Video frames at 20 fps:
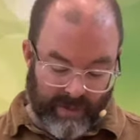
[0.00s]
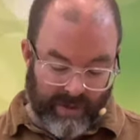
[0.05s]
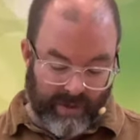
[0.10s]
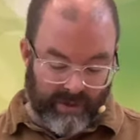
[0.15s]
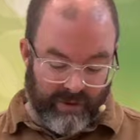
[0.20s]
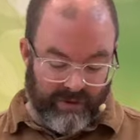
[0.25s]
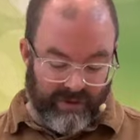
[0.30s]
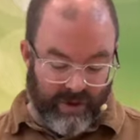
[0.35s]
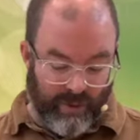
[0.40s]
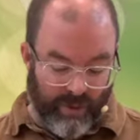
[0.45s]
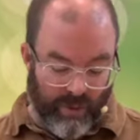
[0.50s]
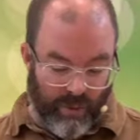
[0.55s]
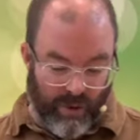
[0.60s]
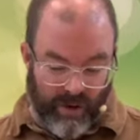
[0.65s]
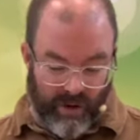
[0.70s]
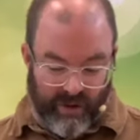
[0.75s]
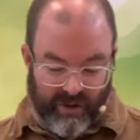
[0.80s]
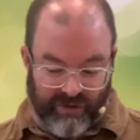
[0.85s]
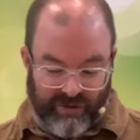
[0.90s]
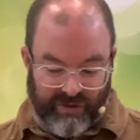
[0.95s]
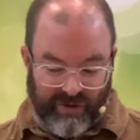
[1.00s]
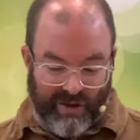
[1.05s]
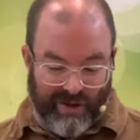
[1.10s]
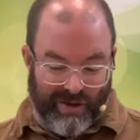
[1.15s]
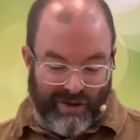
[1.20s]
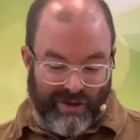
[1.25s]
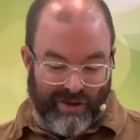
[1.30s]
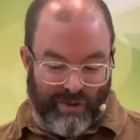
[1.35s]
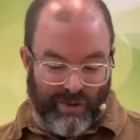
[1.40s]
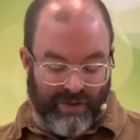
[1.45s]
Do you see how it works
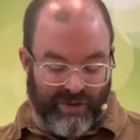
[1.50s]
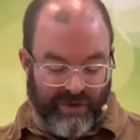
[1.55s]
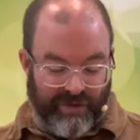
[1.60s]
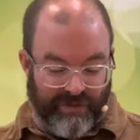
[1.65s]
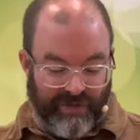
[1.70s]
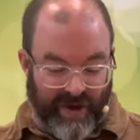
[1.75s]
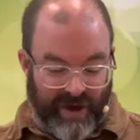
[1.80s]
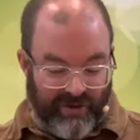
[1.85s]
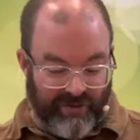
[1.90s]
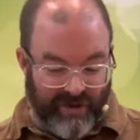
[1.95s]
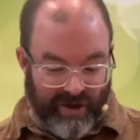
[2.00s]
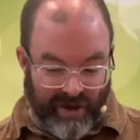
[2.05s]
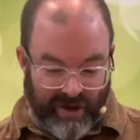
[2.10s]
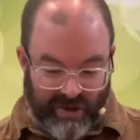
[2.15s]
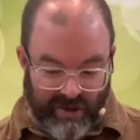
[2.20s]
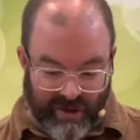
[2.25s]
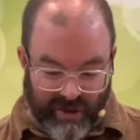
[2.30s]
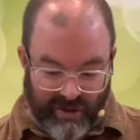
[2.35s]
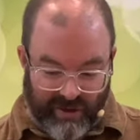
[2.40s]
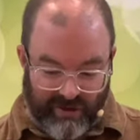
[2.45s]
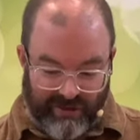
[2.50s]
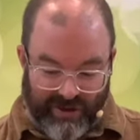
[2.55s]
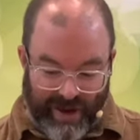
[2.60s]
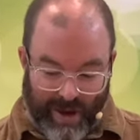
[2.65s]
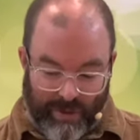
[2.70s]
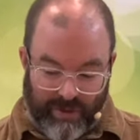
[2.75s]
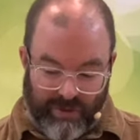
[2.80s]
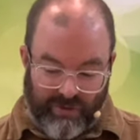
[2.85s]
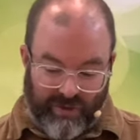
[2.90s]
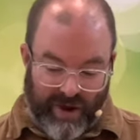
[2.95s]
with the fasting and the, the
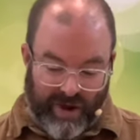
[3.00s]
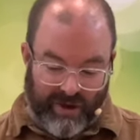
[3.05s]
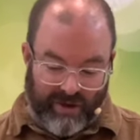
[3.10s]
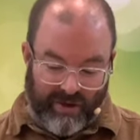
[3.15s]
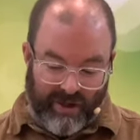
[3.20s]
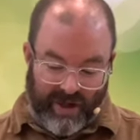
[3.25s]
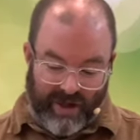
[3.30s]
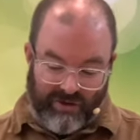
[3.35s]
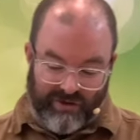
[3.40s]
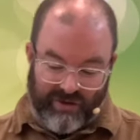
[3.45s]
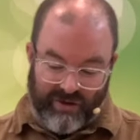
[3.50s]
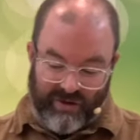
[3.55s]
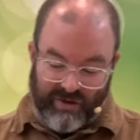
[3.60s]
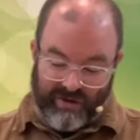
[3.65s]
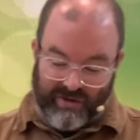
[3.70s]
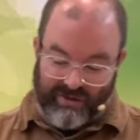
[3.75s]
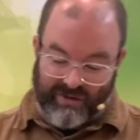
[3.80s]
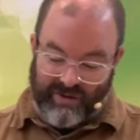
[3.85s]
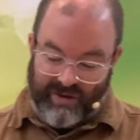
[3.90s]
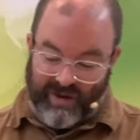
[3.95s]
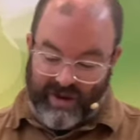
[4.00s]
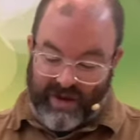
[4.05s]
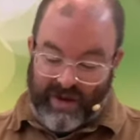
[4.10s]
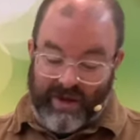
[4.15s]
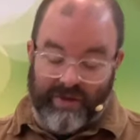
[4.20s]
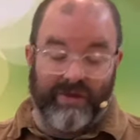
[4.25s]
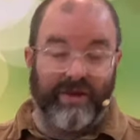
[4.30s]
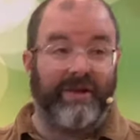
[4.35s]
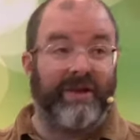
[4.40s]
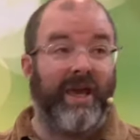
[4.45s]
Sabbath regulations?
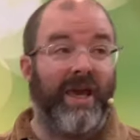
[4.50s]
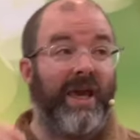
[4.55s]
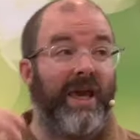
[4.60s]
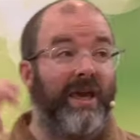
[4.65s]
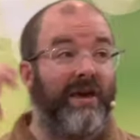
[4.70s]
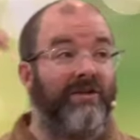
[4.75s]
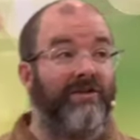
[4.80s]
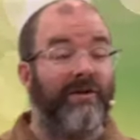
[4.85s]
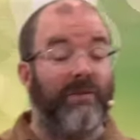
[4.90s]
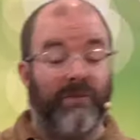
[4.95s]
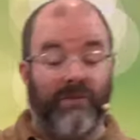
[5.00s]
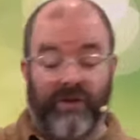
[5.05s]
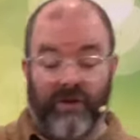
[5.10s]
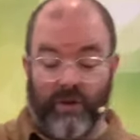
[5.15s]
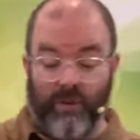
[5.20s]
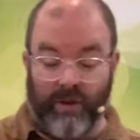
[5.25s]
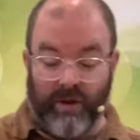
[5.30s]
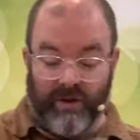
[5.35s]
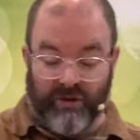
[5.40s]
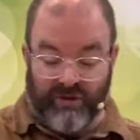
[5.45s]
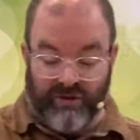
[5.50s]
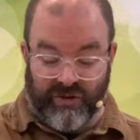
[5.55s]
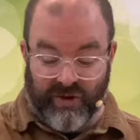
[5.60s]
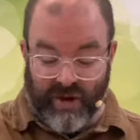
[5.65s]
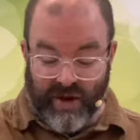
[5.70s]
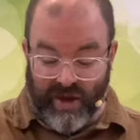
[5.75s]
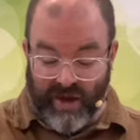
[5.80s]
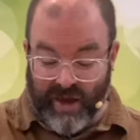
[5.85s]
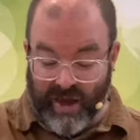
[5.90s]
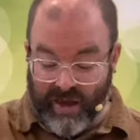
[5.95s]
They take something which
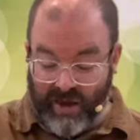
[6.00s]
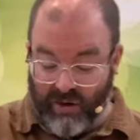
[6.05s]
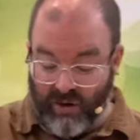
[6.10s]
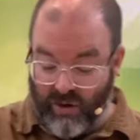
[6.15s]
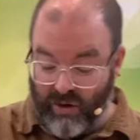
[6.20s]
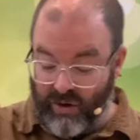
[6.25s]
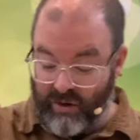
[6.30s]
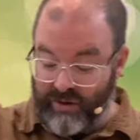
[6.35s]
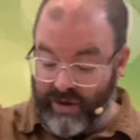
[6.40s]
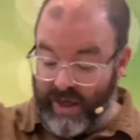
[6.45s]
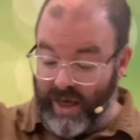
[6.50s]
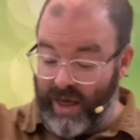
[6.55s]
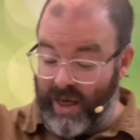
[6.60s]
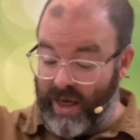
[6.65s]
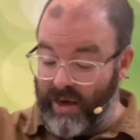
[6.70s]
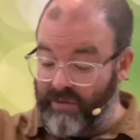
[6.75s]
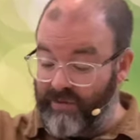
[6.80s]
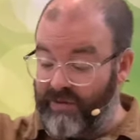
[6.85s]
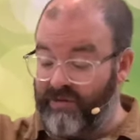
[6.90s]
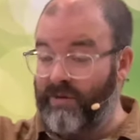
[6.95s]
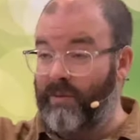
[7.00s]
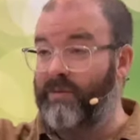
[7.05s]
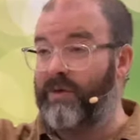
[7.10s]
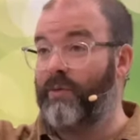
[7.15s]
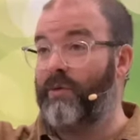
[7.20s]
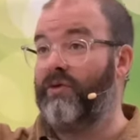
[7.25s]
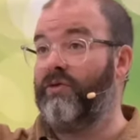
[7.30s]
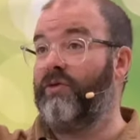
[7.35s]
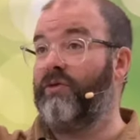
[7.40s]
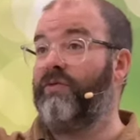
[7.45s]
uh, God gave, something
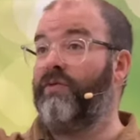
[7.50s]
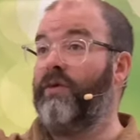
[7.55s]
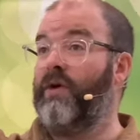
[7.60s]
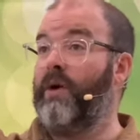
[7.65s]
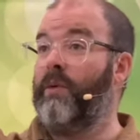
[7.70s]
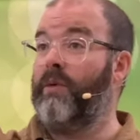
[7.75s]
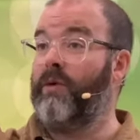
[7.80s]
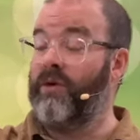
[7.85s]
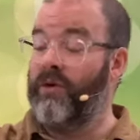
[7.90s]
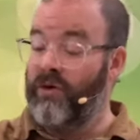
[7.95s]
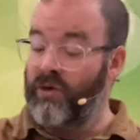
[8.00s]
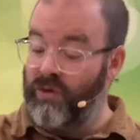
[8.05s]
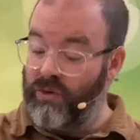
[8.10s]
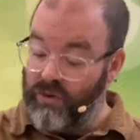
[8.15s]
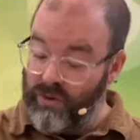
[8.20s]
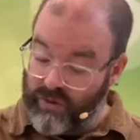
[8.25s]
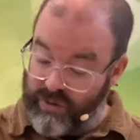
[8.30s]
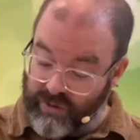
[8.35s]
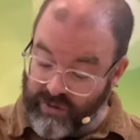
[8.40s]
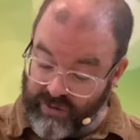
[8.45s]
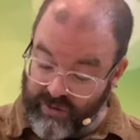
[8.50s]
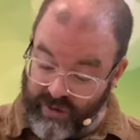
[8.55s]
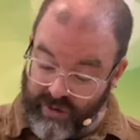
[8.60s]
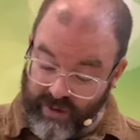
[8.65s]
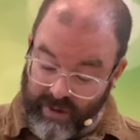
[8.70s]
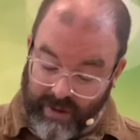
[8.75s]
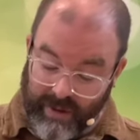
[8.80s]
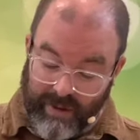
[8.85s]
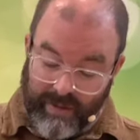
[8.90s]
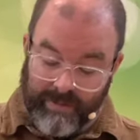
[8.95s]
which was for our good,
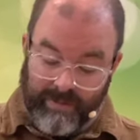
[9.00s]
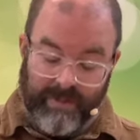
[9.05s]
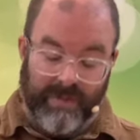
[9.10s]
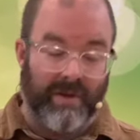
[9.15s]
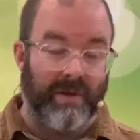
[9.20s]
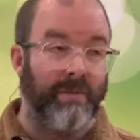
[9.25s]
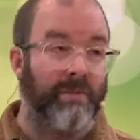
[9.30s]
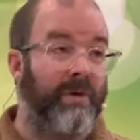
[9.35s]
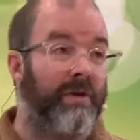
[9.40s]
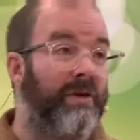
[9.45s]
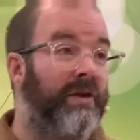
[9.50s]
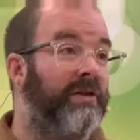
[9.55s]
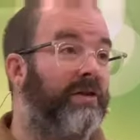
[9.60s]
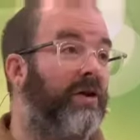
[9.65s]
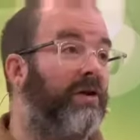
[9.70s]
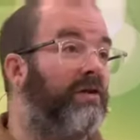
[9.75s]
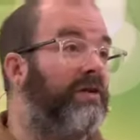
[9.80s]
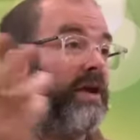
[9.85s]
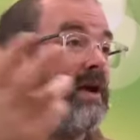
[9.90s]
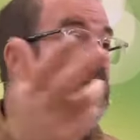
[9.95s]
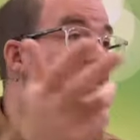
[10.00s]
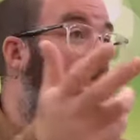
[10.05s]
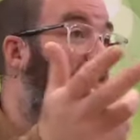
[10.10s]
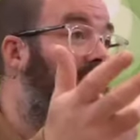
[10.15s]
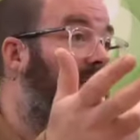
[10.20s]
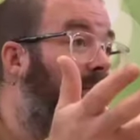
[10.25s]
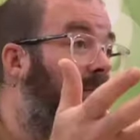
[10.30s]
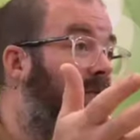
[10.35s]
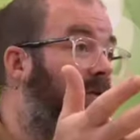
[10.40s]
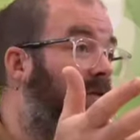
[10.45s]
but they turn it into
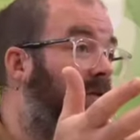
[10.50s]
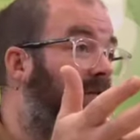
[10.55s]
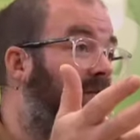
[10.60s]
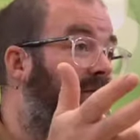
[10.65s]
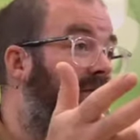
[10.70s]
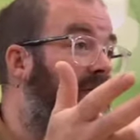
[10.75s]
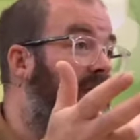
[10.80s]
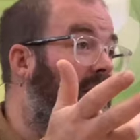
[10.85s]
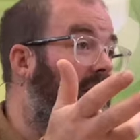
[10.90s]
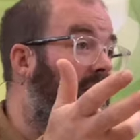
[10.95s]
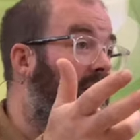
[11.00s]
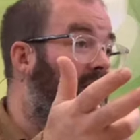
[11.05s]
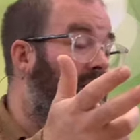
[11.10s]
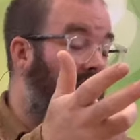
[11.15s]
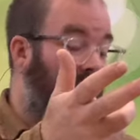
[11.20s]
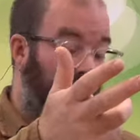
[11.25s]
something to fear.